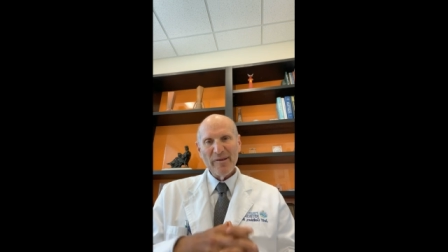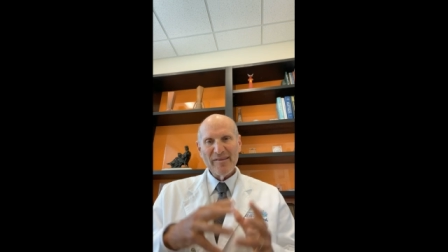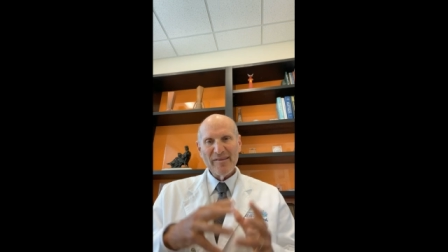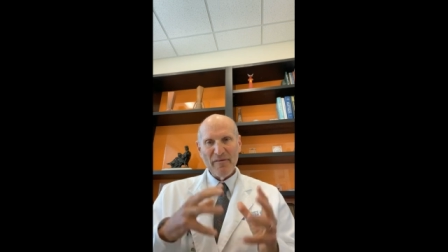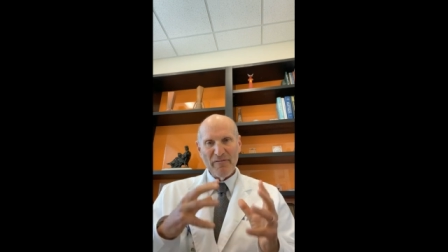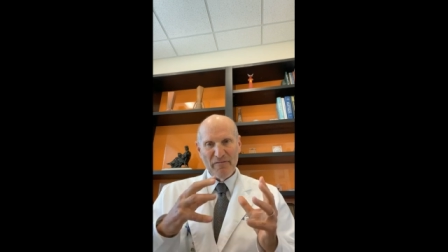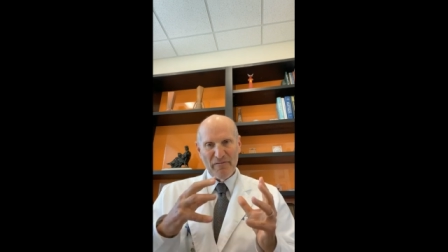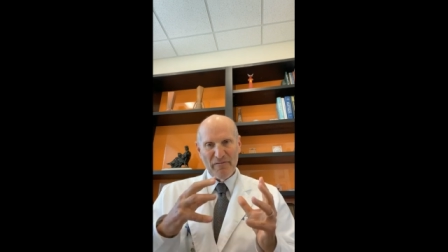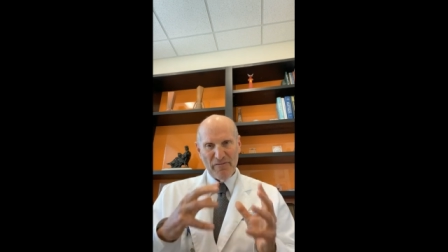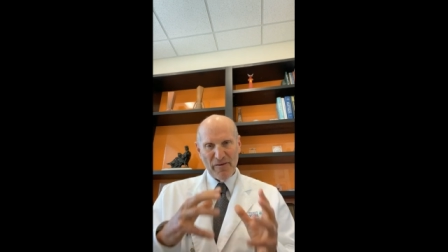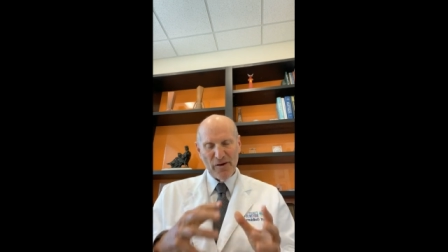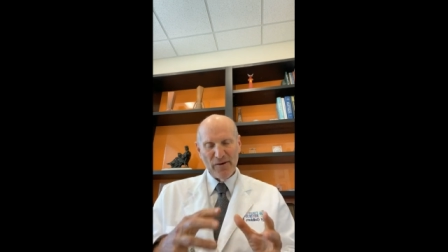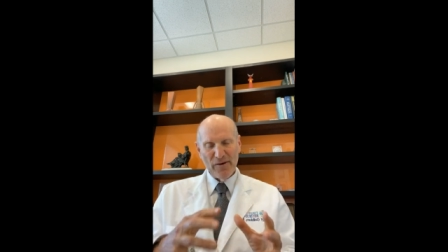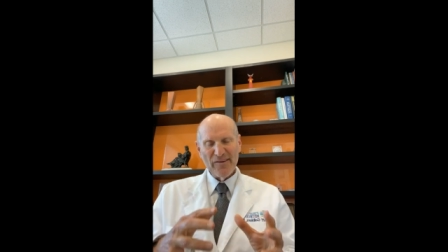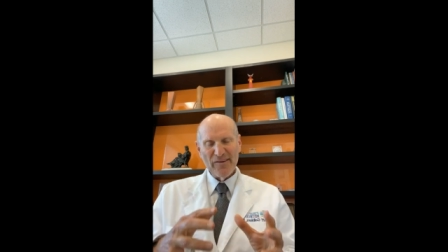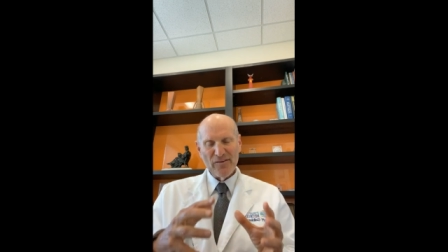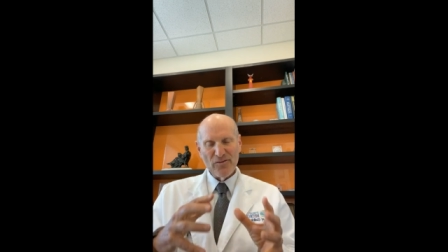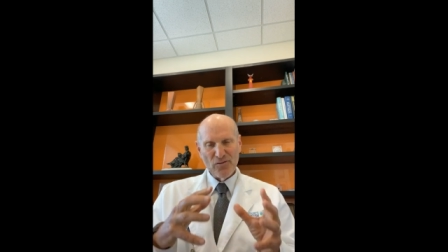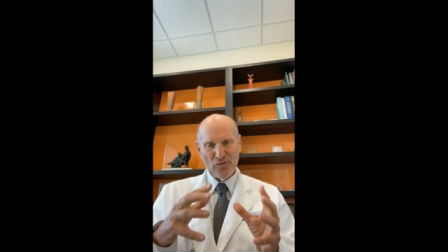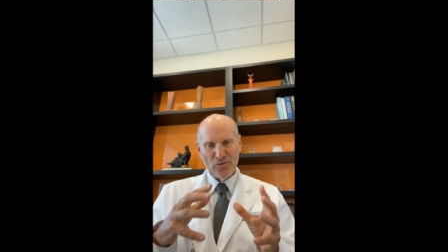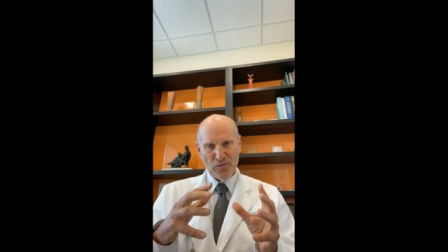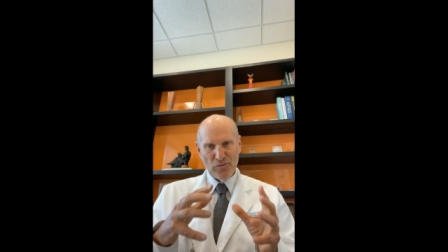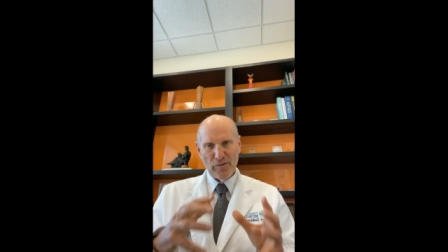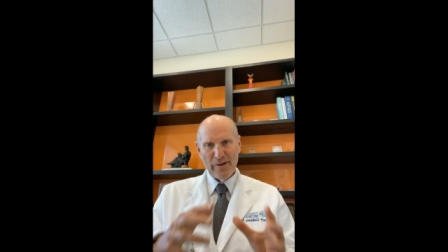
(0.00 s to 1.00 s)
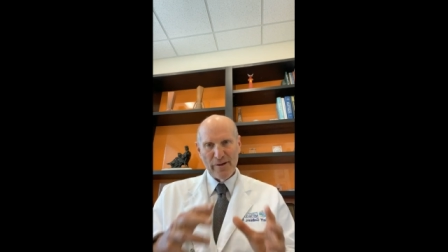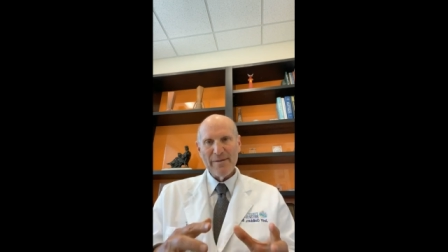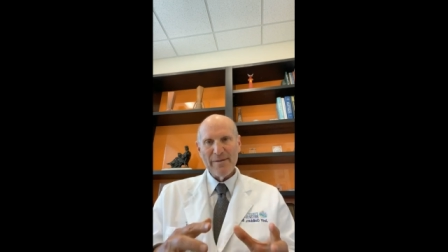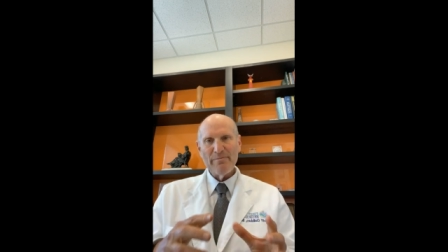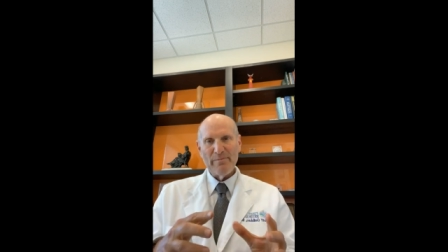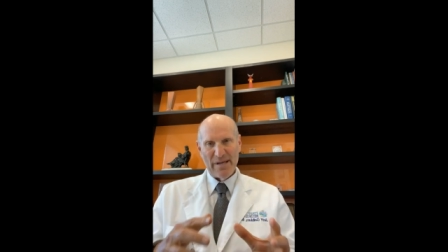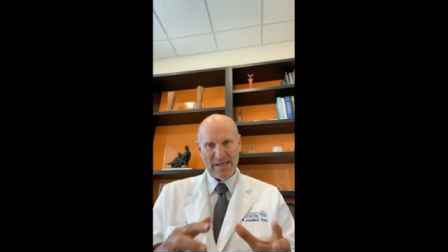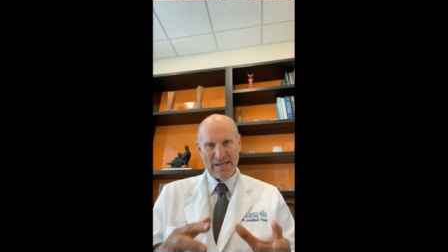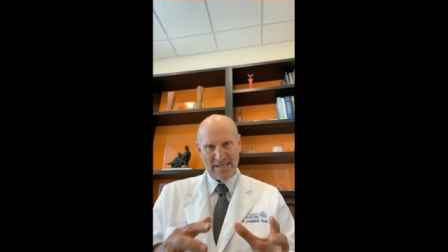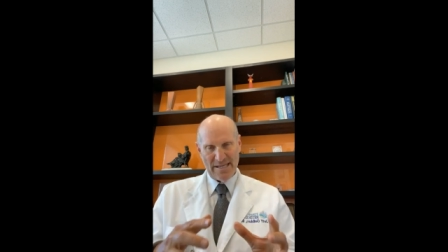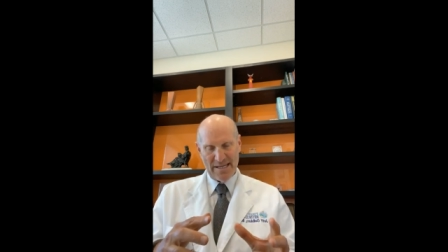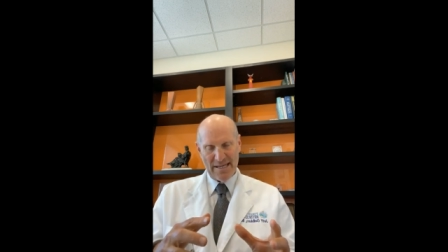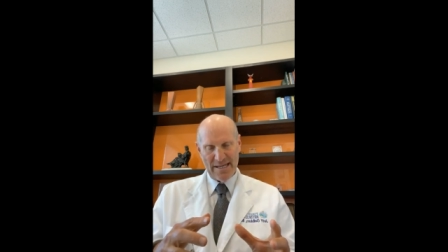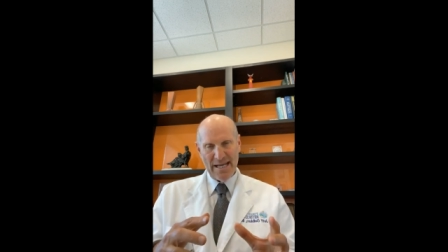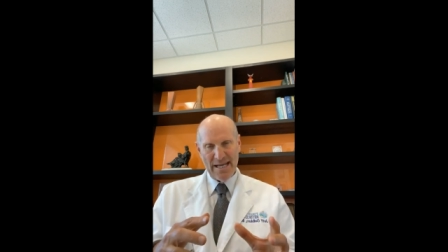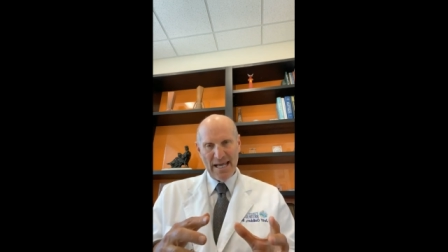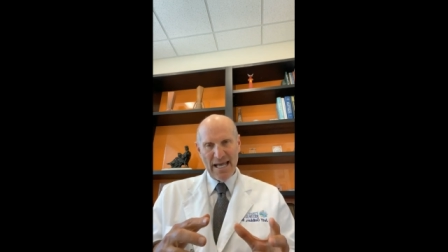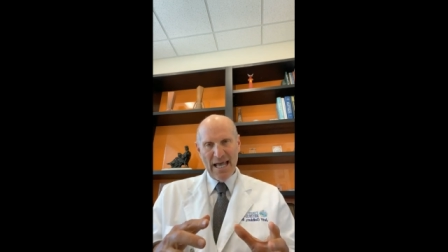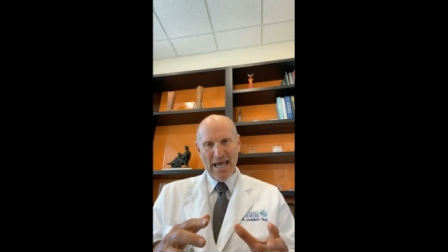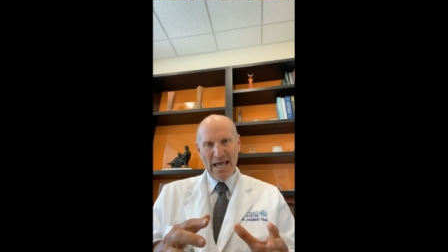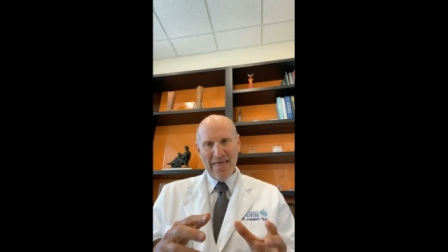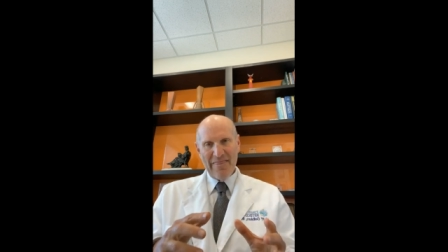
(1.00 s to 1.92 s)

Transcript: that was the first treatment